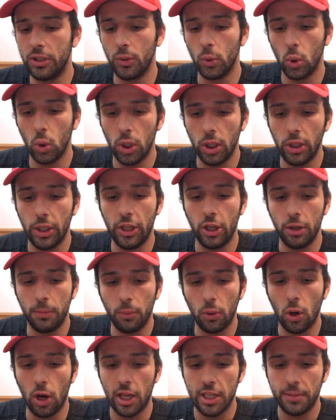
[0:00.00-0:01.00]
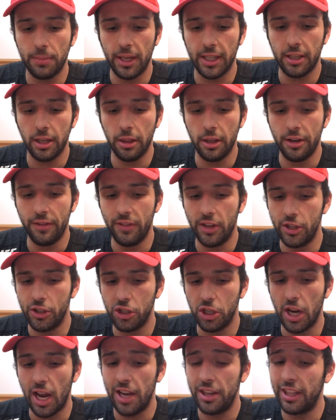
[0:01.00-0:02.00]
a really good prospect in the
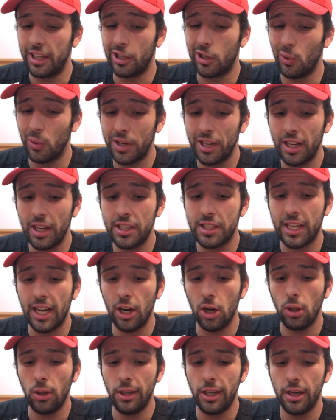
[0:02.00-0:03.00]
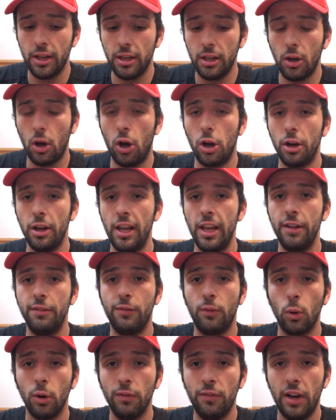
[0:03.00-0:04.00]
division. I think going against Karolina on a
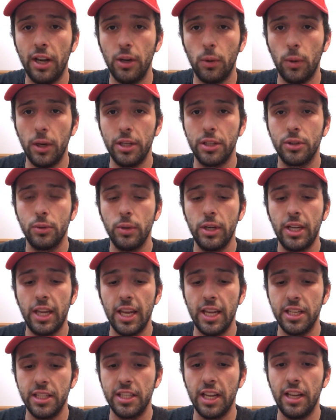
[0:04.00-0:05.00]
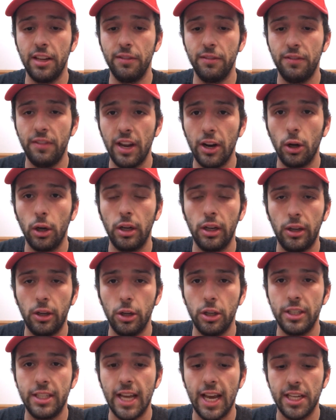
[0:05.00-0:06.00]
4-fight win streak is a very
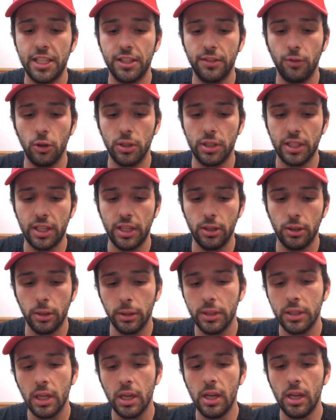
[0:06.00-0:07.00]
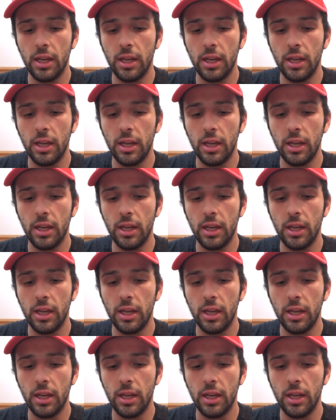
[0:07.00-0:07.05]
good test of her skills.